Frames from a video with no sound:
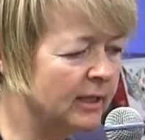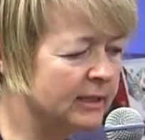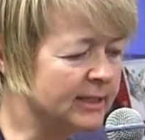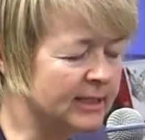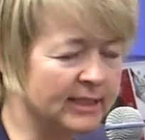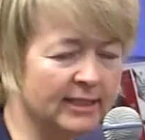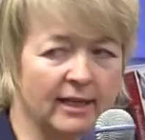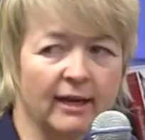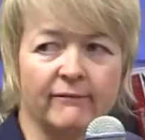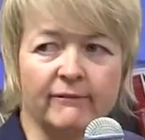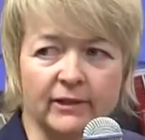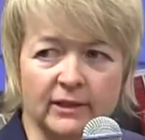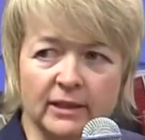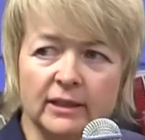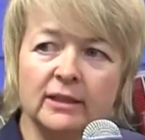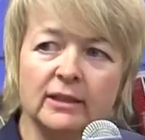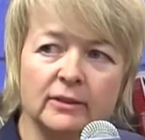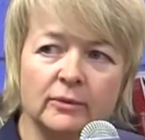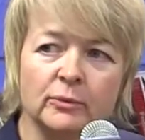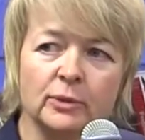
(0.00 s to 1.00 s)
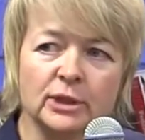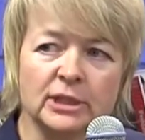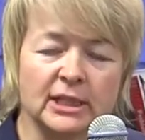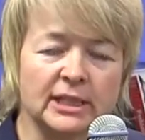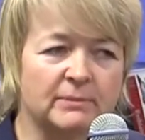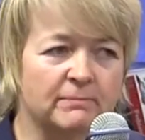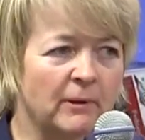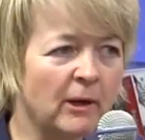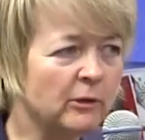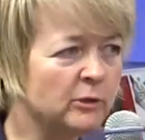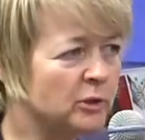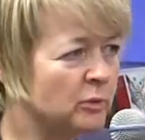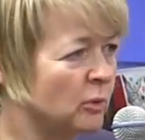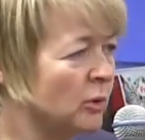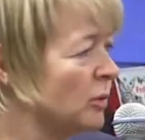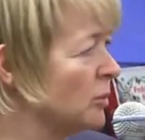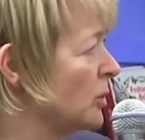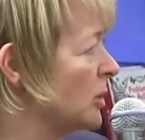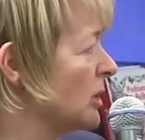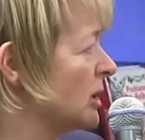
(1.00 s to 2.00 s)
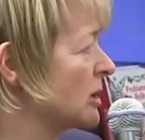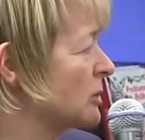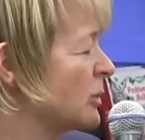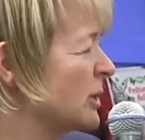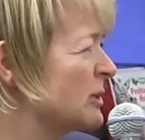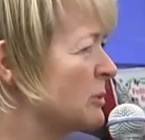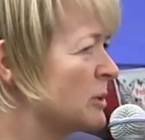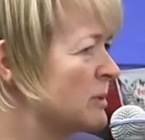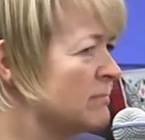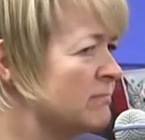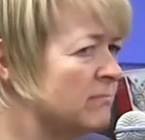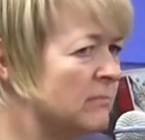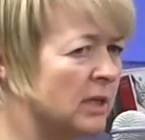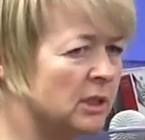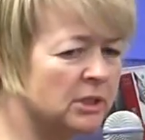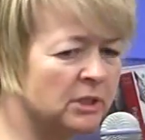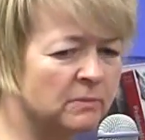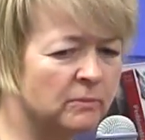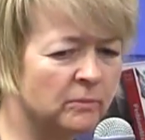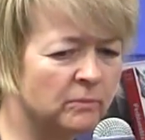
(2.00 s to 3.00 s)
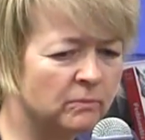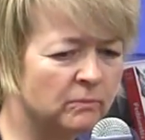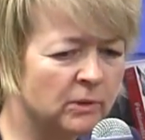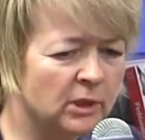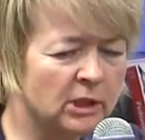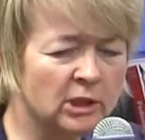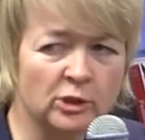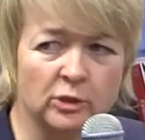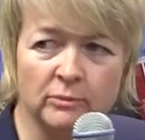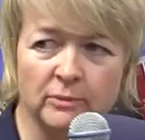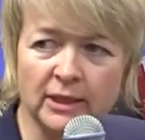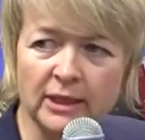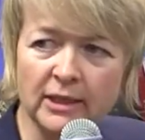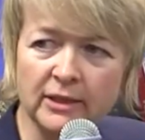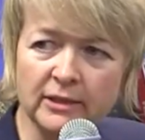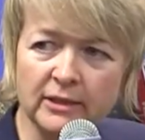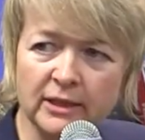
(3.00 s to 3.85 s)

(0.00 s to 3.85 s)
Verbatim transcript: discover mm-hmm. was this mm-hmm. post-war world, which was much m- gloomier